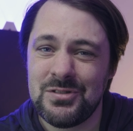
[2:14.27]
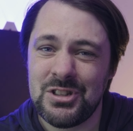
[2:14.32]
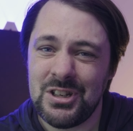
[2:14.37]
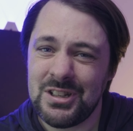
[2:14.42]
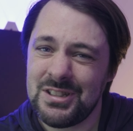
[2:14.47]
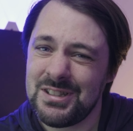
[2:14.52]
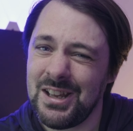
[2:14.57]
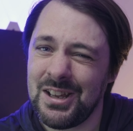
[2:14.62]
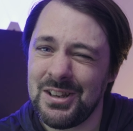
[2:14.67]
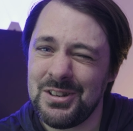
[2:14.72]

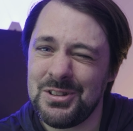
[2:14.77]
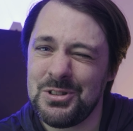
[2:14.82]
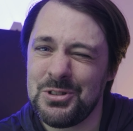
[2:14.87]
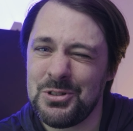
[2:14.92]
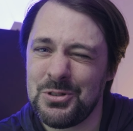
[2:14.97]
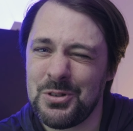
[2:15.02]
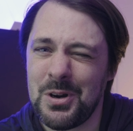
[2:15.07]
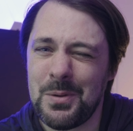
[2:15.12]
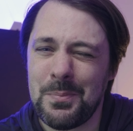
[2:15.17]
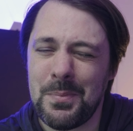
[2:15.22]
just
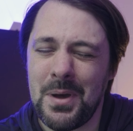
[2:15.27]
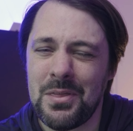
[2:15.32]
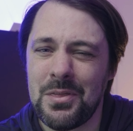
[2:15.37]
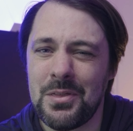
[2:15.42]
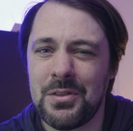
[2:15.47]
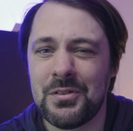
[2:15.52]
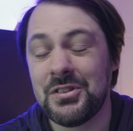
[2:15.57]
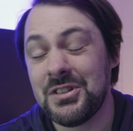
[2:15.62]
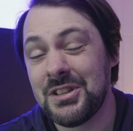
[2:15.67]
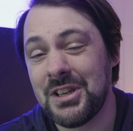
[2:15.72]
under a
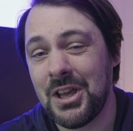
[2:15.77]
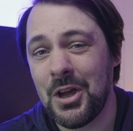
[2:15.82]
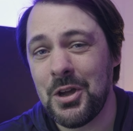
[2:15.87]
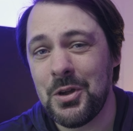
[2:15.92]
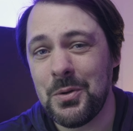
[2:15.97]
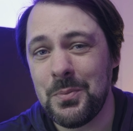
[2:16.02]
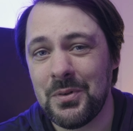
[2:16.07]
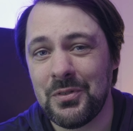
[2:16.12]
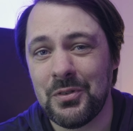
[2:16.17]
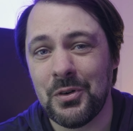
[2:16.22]
month to
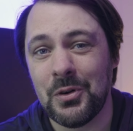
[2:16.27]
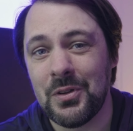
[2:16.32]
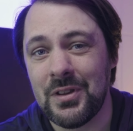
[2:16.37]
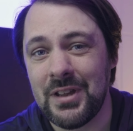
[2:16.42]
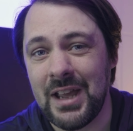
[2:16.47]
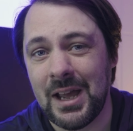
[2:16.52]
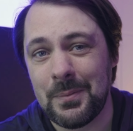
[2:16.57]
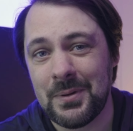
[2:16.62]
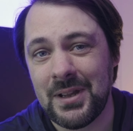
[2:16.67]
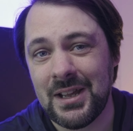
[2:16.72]
go before
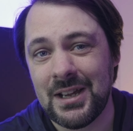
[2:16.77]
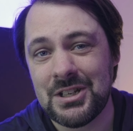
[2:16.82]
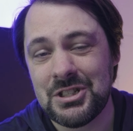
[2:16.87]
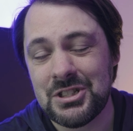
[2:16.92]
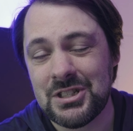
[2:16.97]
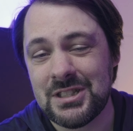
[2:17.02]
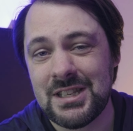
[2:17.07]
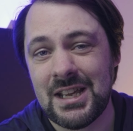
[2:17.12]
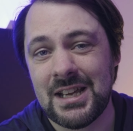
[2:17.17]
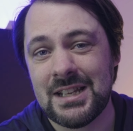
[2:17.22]
the
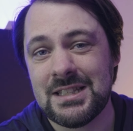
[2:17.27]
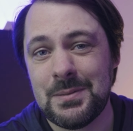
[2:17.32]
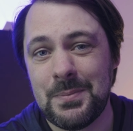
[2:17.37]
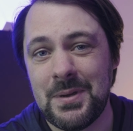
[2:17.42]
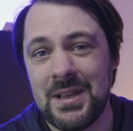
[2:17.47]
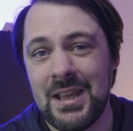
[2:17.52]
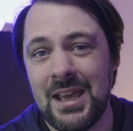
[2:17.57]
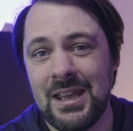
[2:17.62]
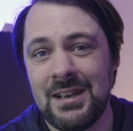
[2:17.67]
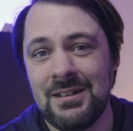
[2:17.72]
applications had to
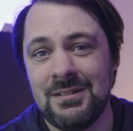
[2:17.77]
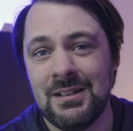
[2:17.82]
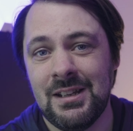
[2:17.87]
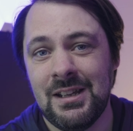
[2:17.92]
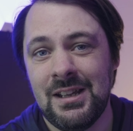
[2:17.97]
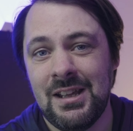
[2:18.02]
be in,